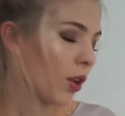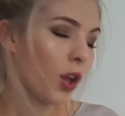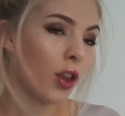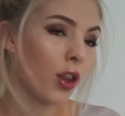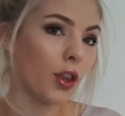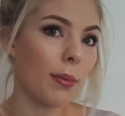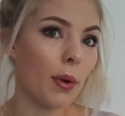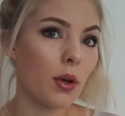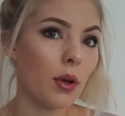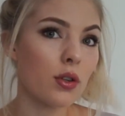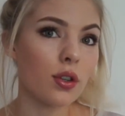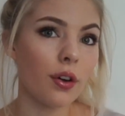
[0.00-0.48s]

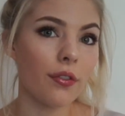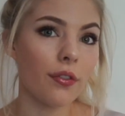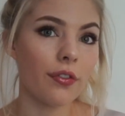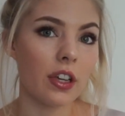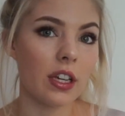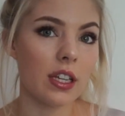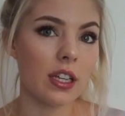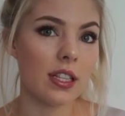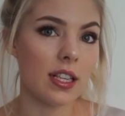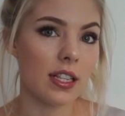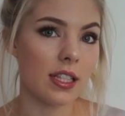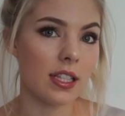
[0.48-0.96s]
the most
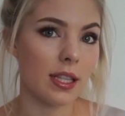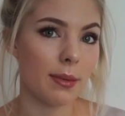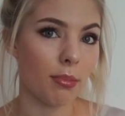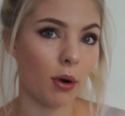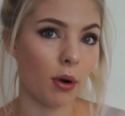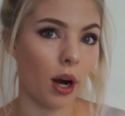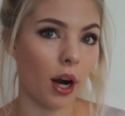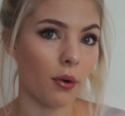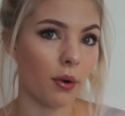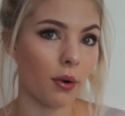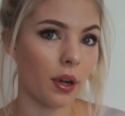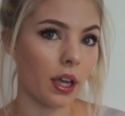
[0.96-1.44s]
obvious is the
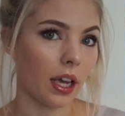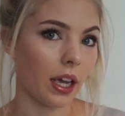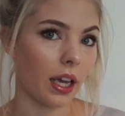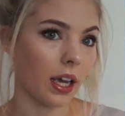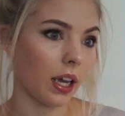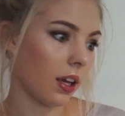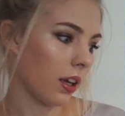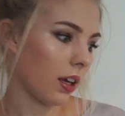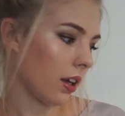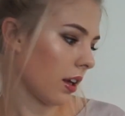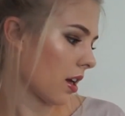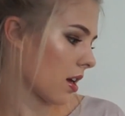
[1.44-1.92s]
brow
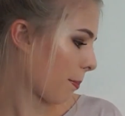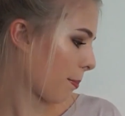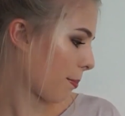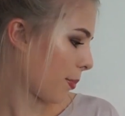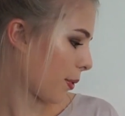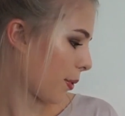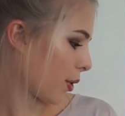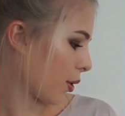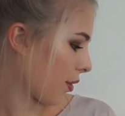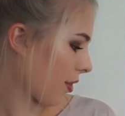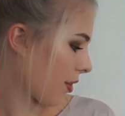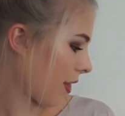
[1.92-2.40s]
kit.
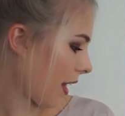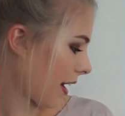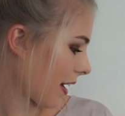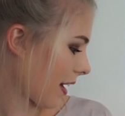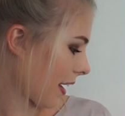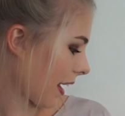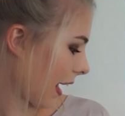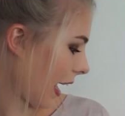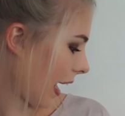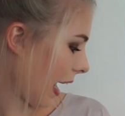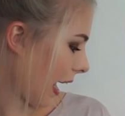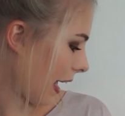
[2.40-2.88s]
But then
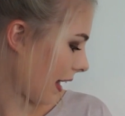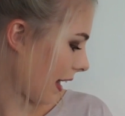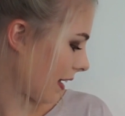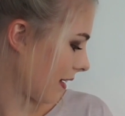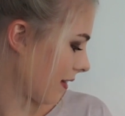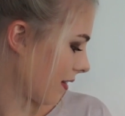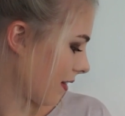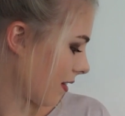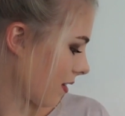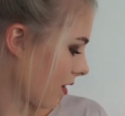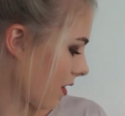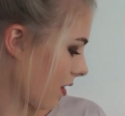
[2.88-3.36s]

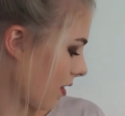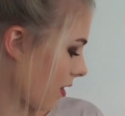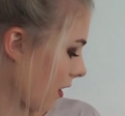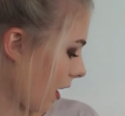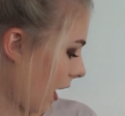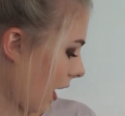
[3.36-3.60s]
again, the